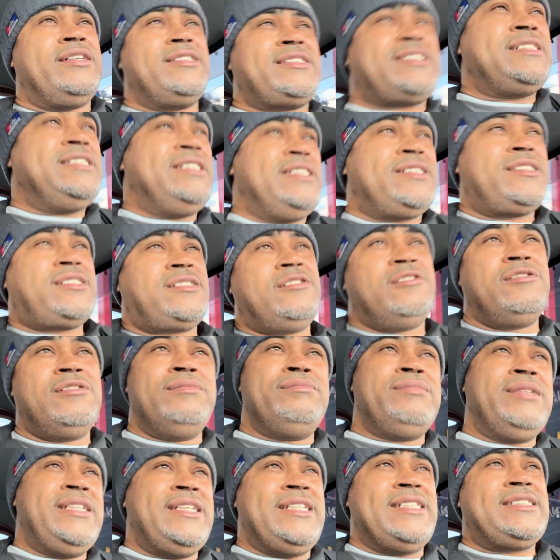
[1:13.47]
I see it so
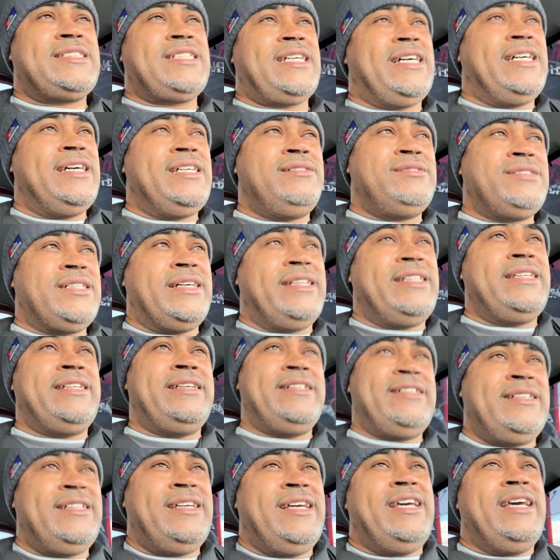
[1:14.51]
many times out
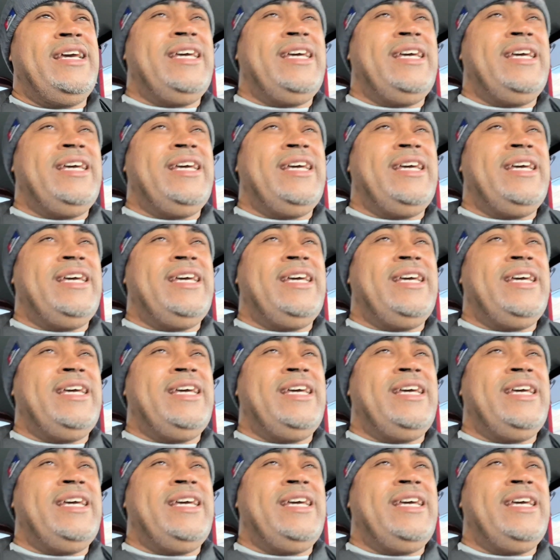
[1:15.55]
here.